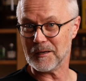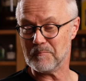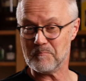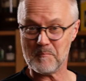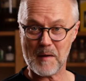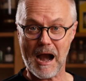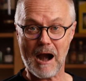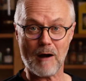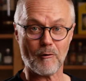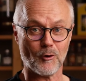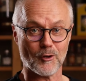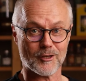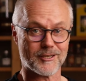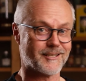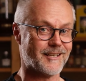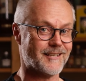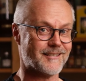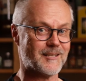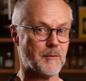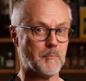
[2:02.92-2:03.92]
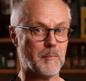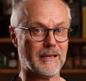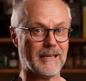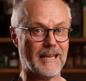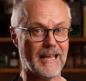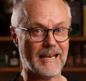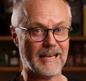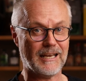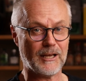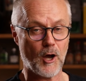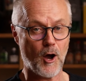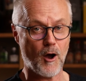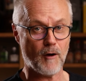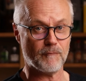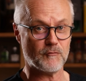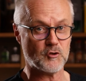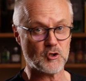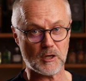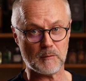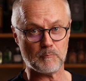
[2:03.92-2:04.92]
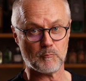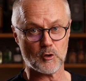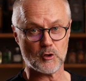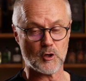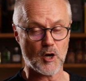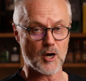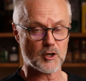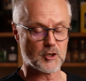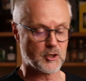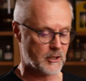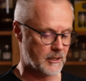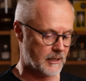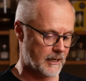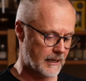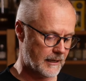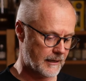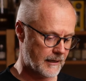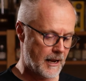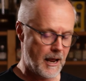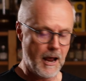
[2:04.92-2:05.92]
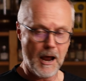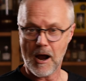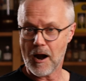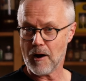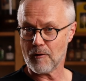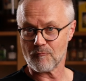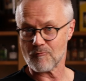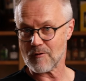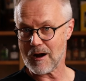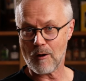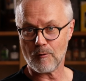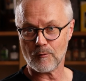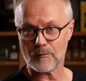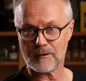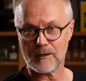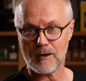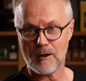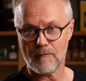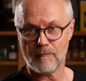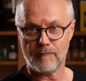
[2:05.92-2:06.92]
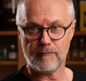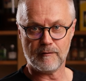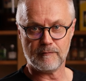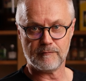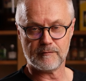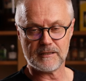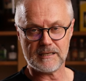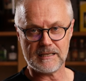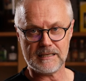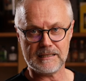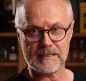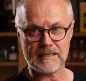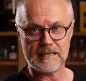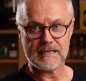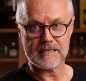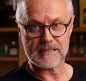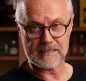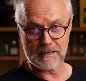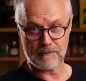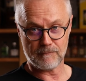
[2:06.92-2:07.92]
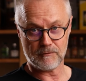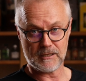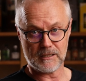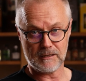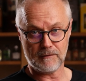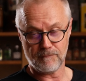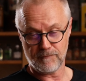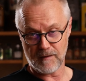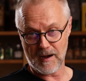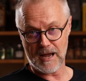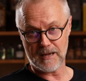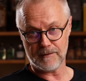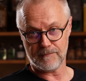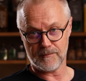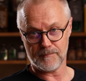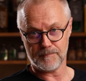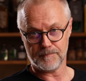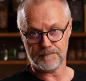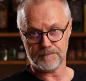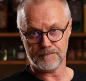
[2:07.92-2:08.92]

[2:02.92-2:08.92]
in barrels since the beginning of gin production in around 1575.